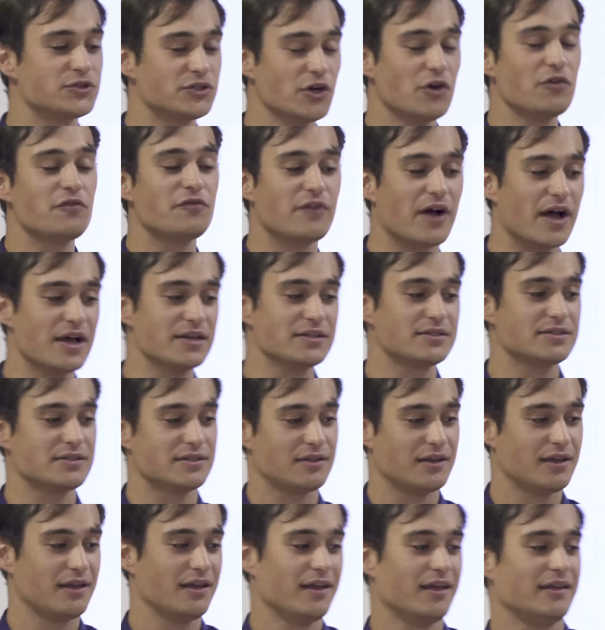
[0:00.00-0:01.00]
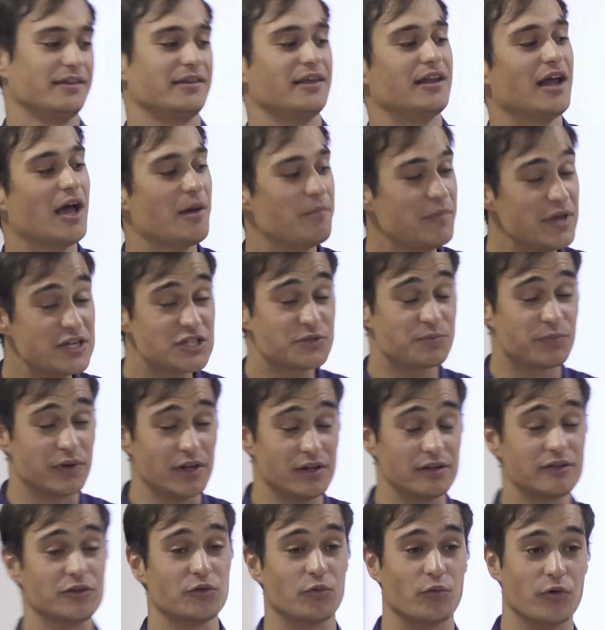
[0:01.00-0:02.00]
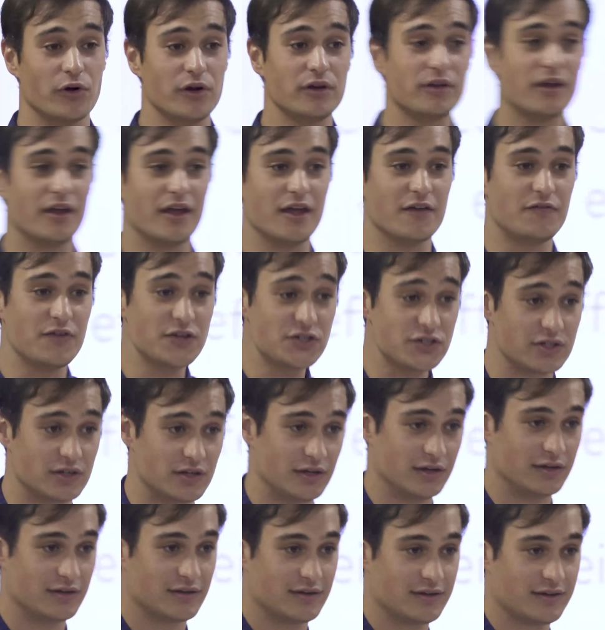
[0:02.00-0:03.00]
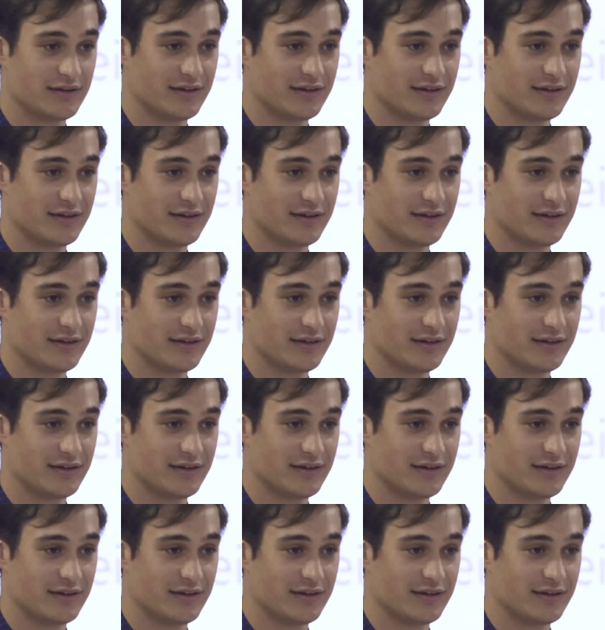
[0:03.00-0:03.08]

so fast that I misspelled the word efficiently.